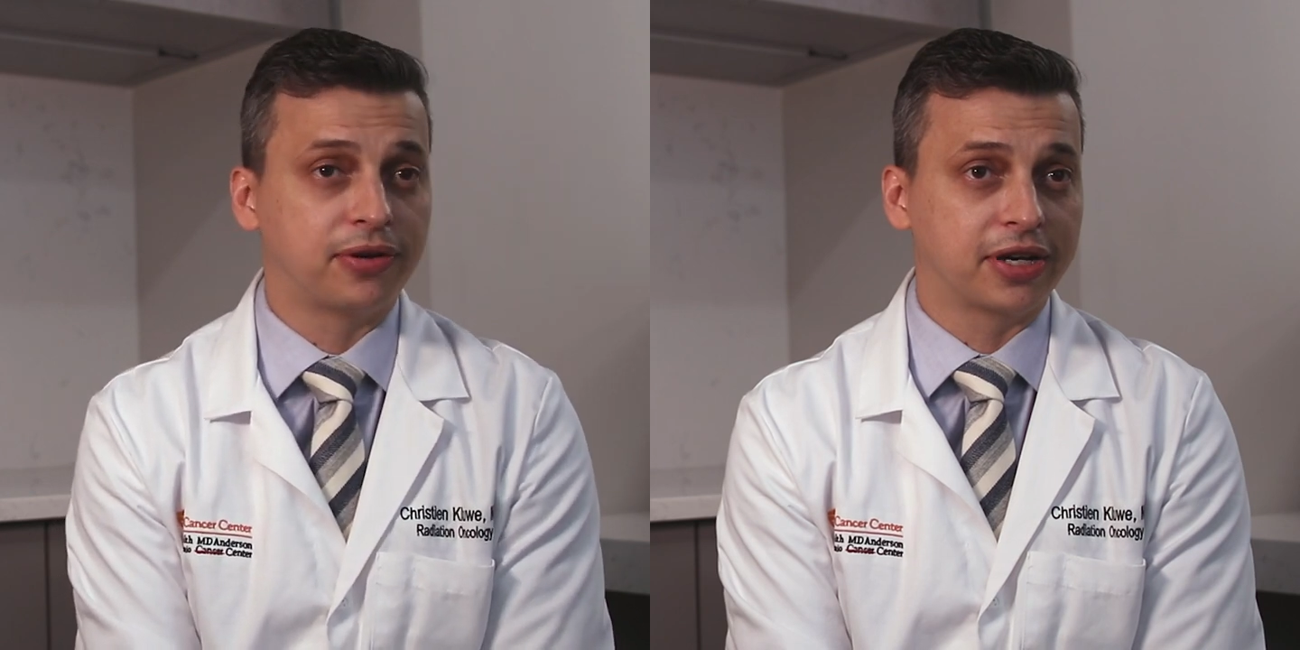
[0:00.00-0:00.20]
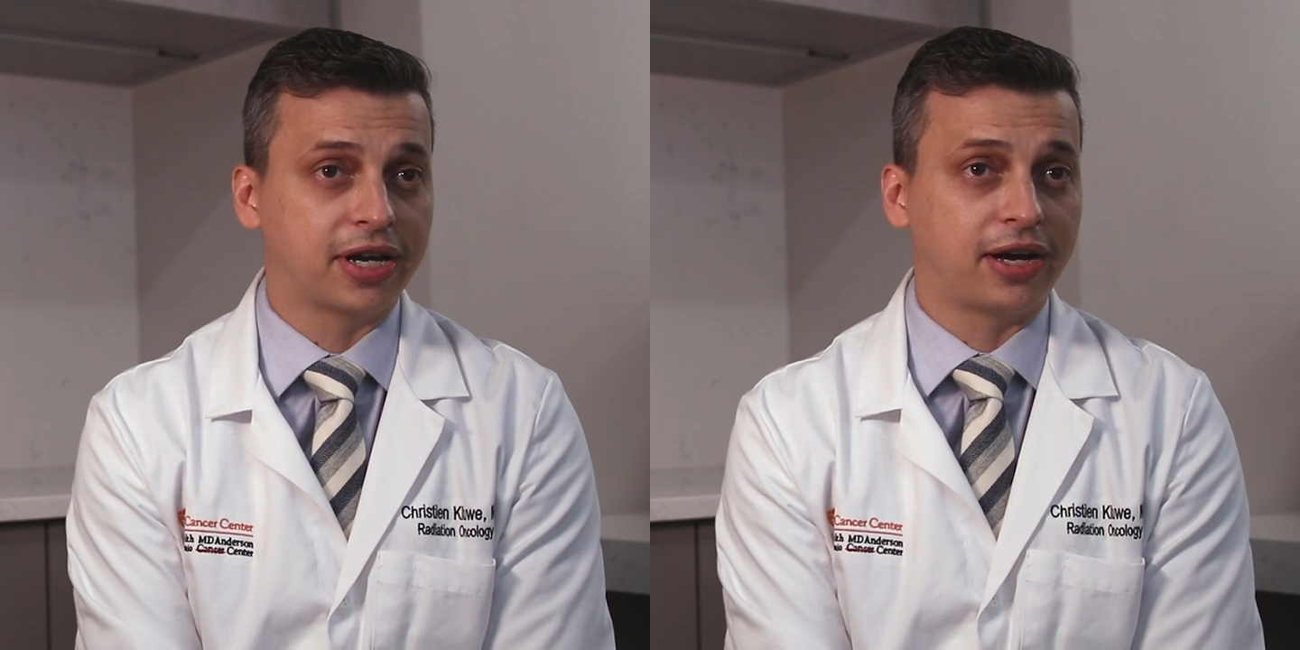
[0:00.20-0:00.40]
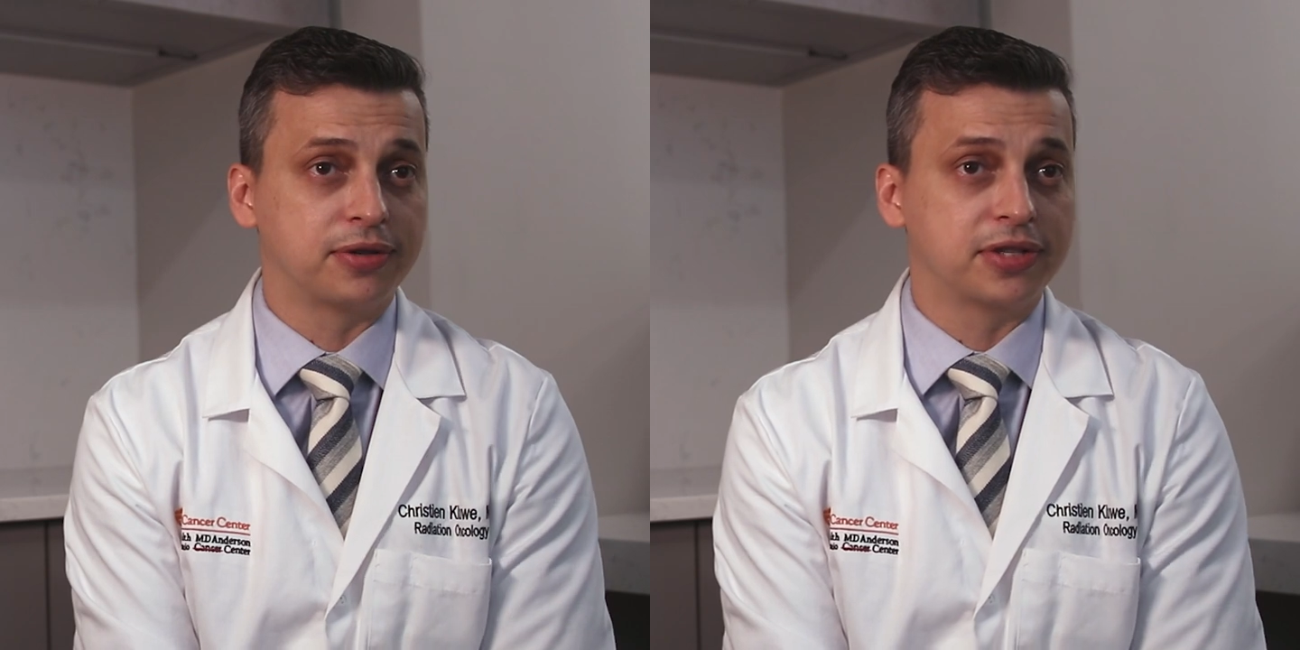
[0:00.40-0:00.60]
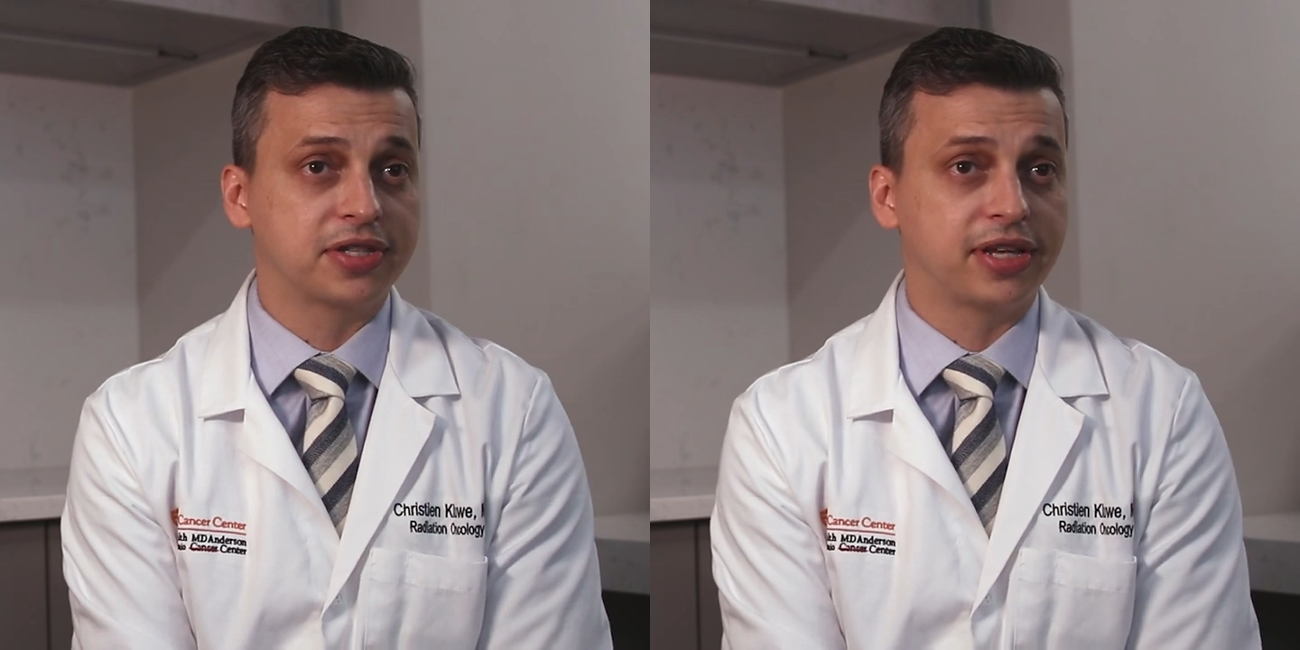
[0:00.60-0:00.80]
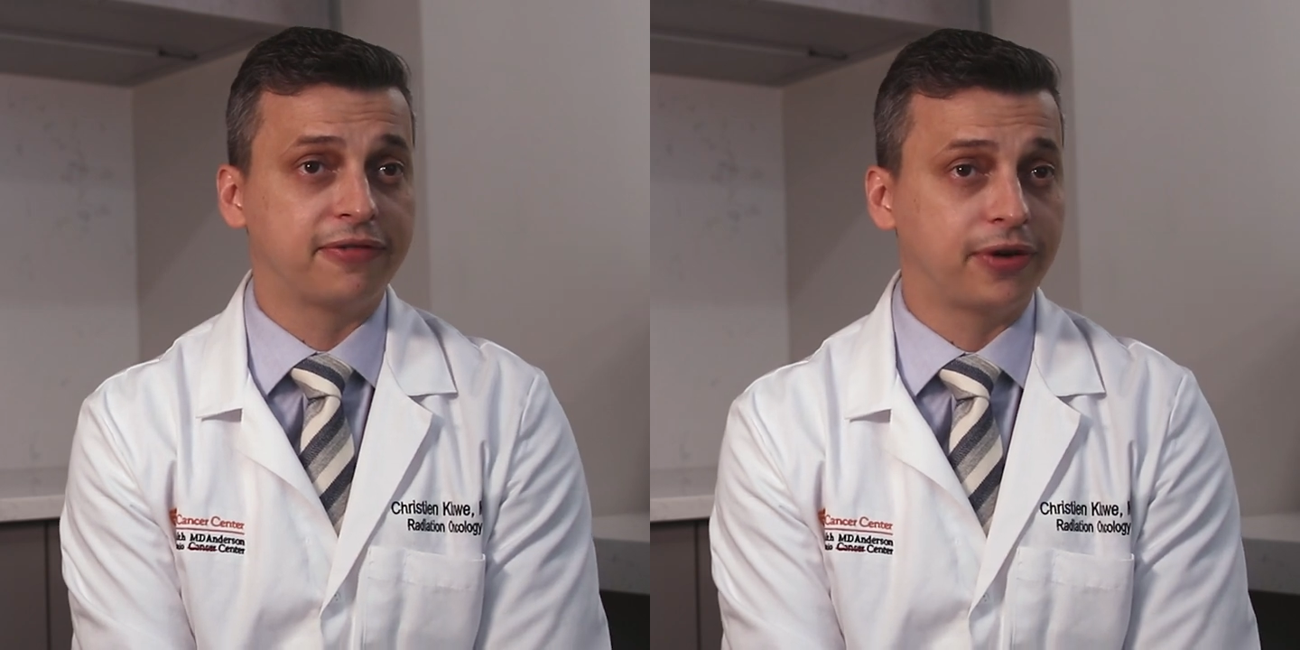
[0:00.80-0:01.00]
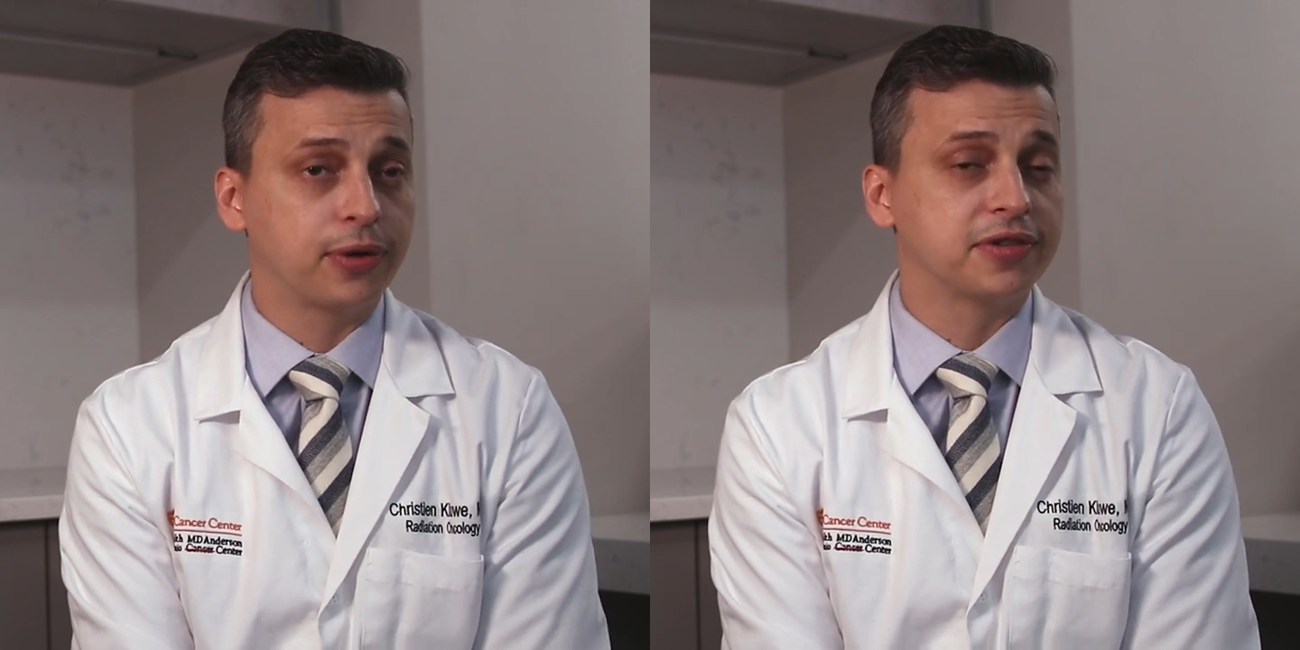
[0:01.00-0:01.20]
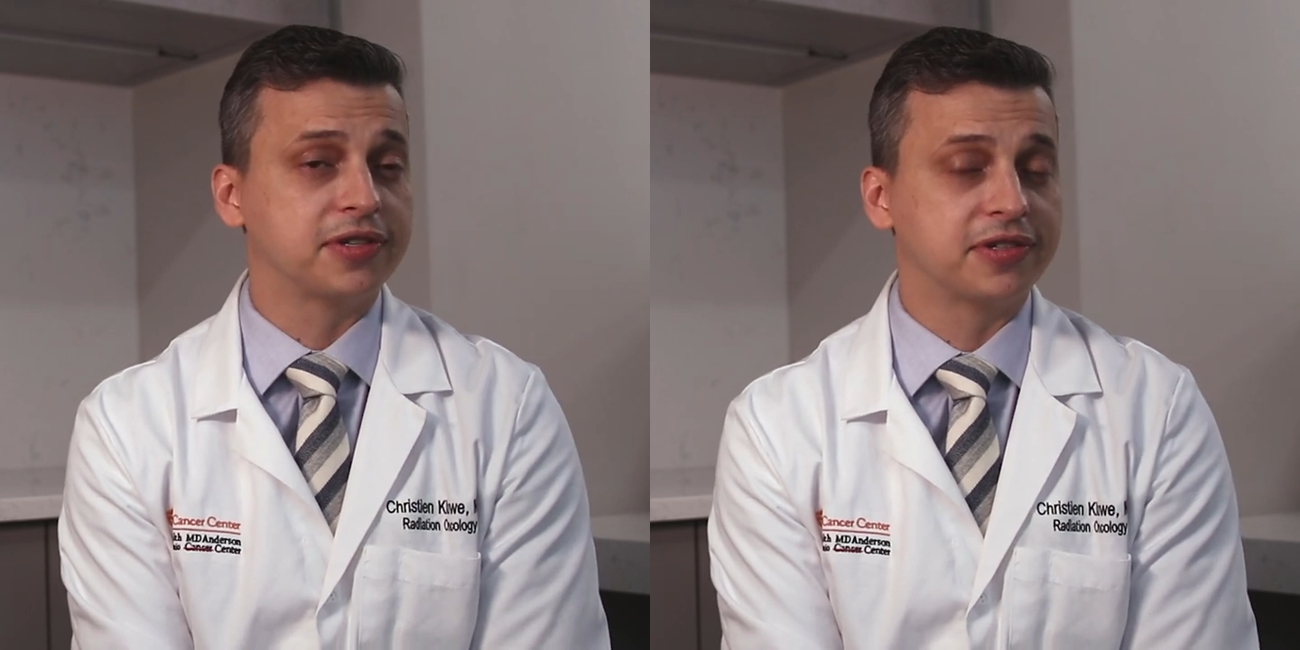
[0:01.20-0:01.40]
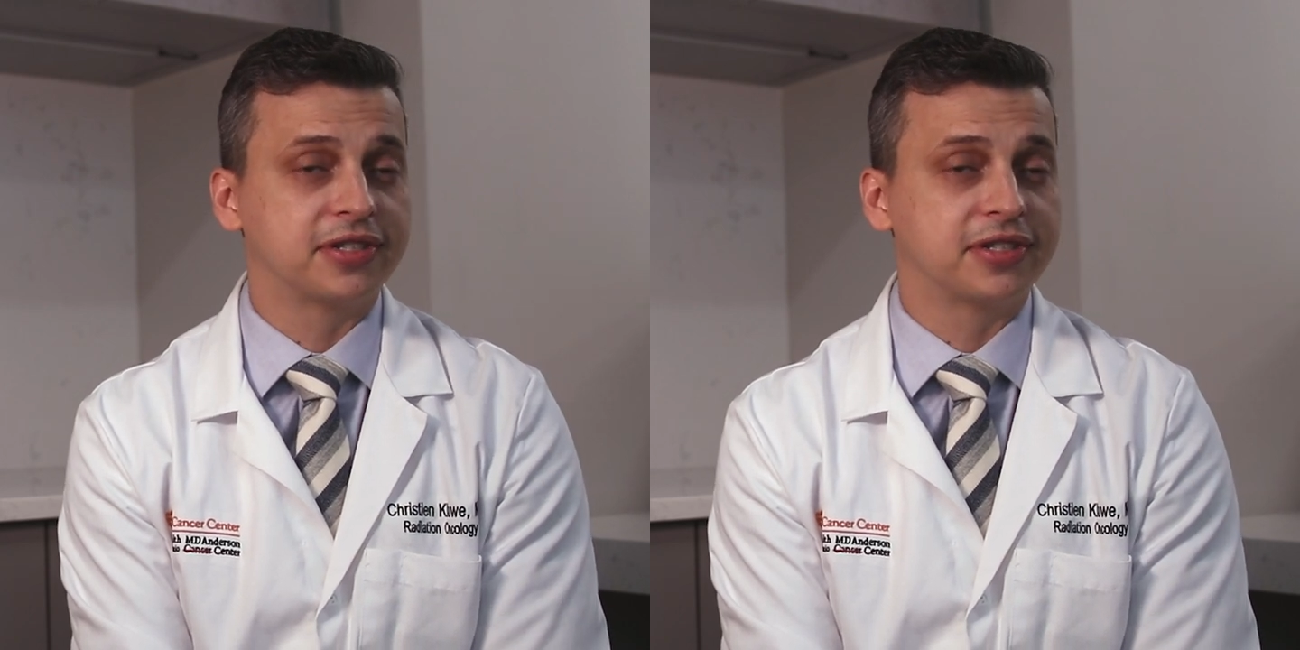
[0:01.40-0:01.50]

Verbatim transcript: oncologist that focuses